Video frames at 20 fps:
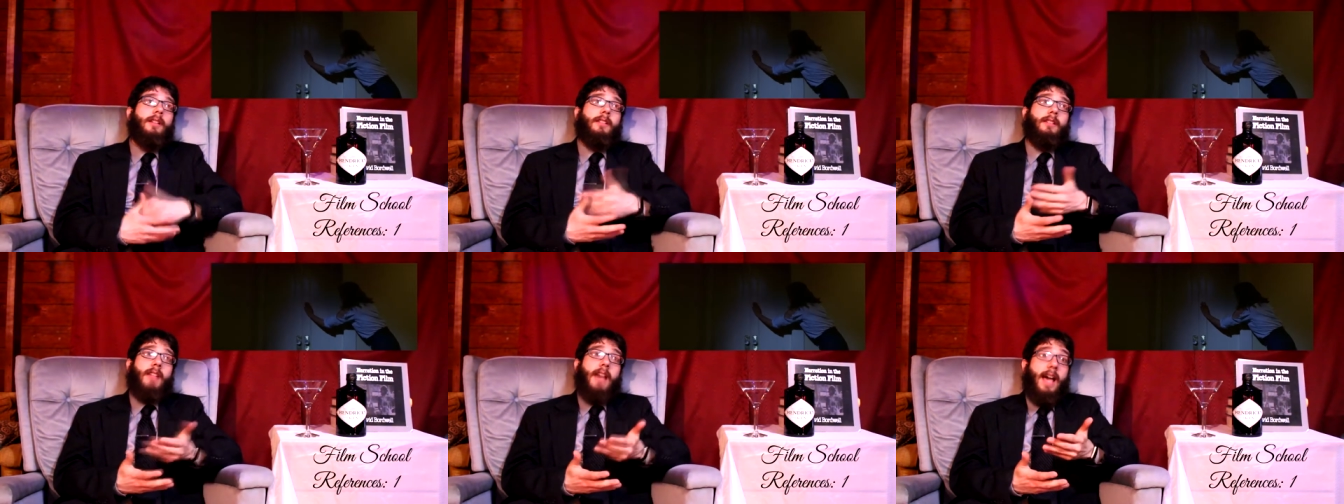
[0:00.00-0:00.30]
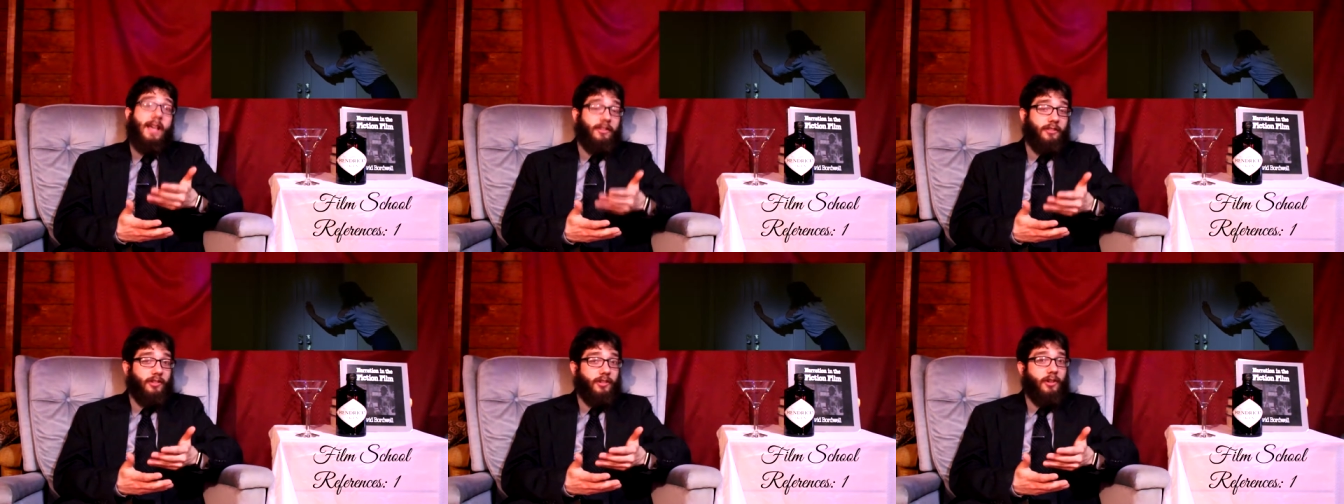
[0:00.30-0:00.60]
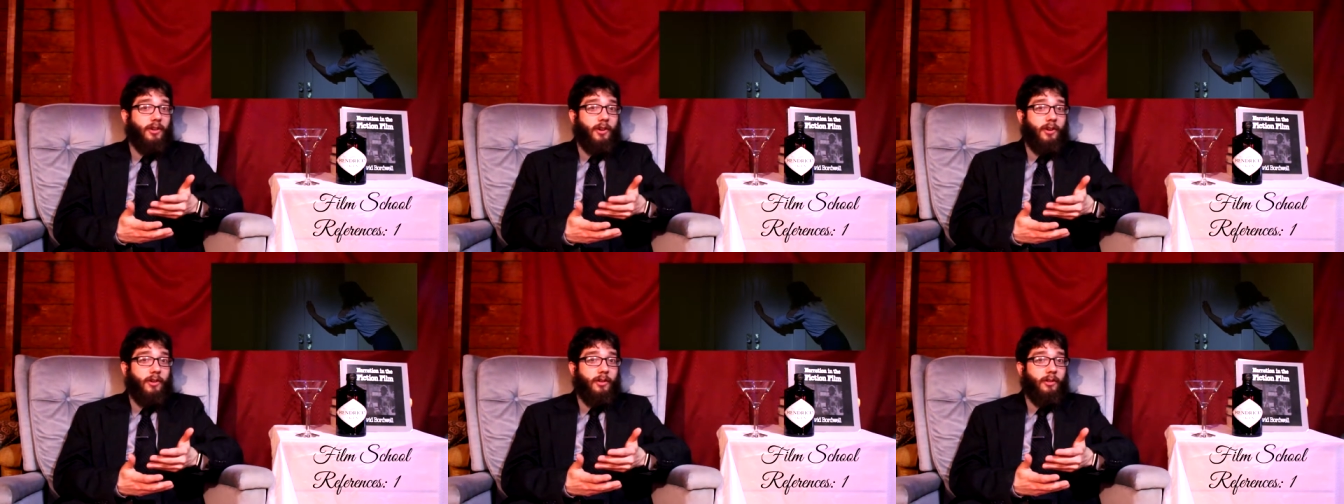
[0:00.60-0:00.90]
last
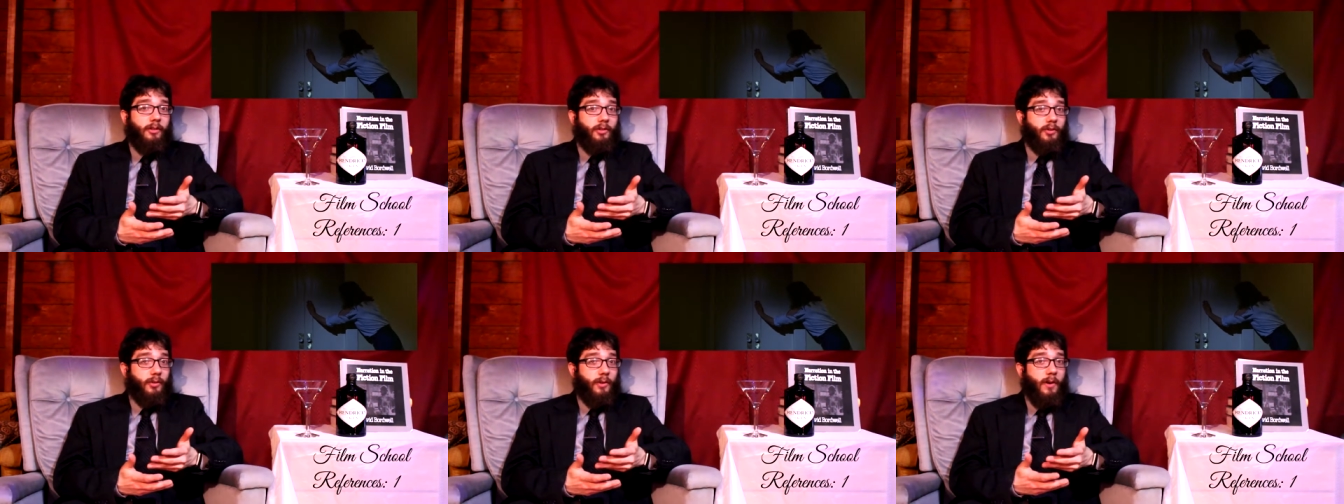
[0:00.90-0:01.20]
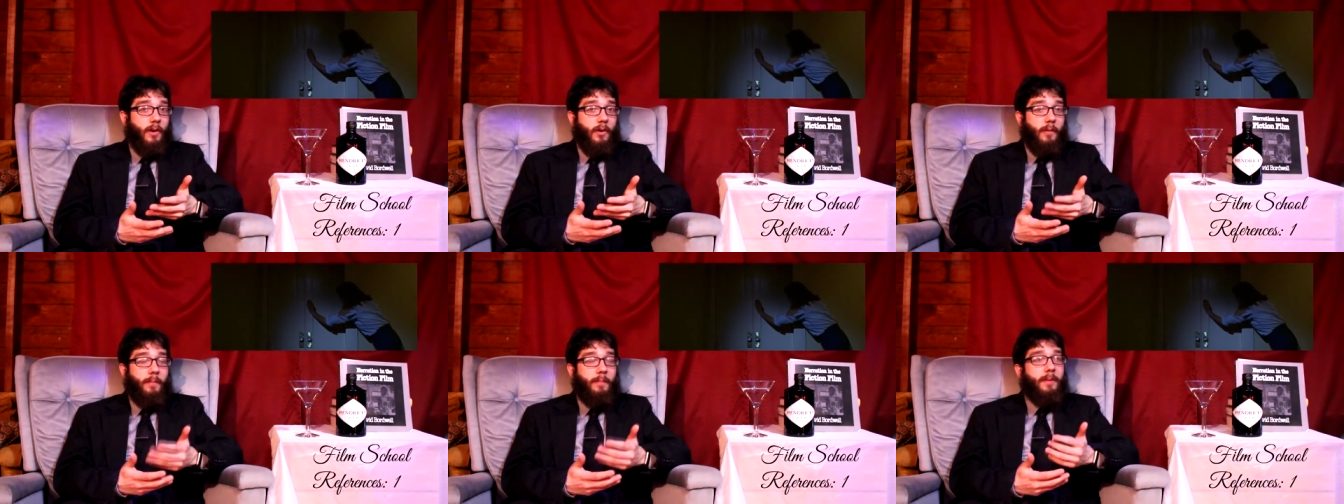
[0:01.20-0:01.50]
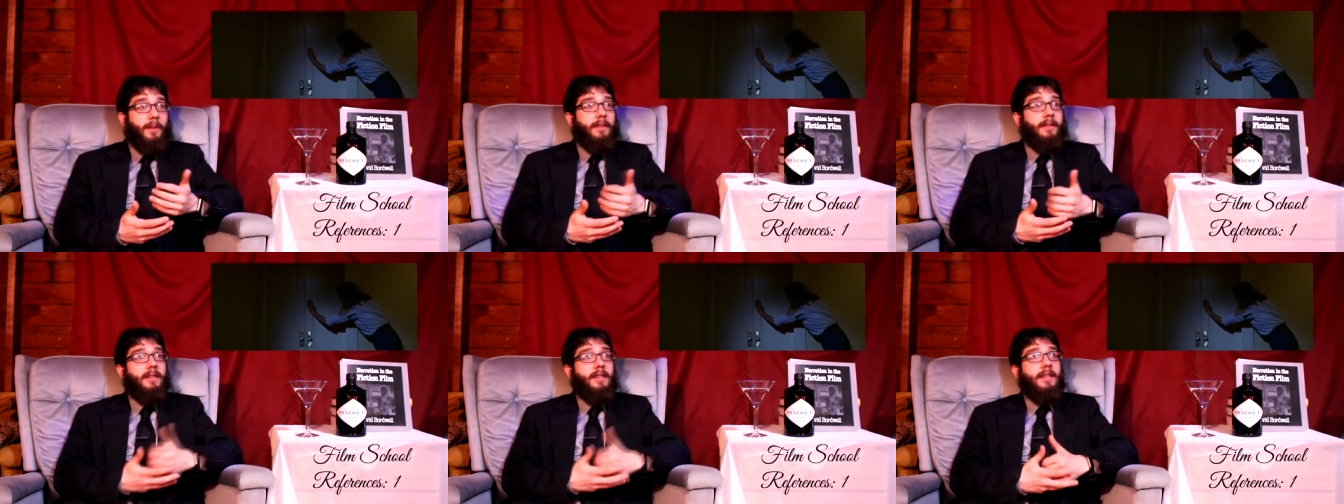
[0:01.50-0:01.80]
girl trope
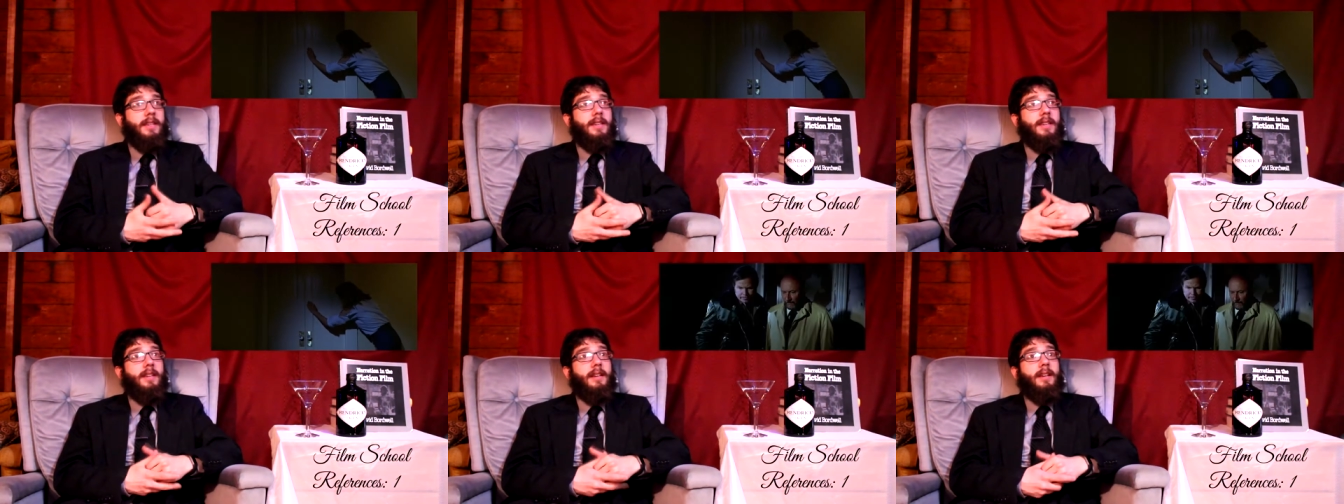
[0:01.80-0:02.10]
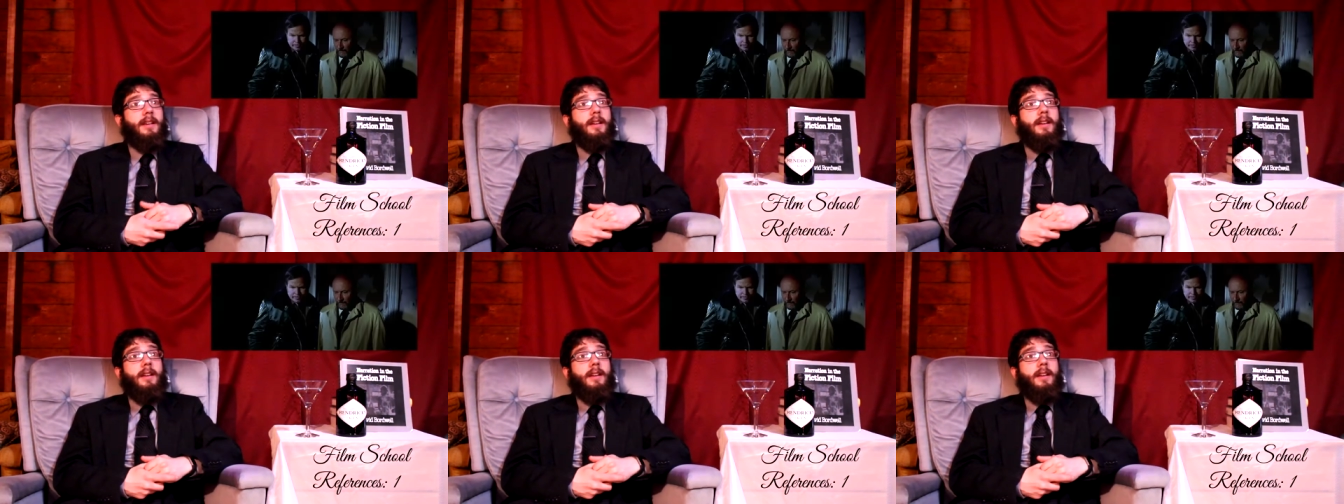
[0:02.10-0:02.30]
and the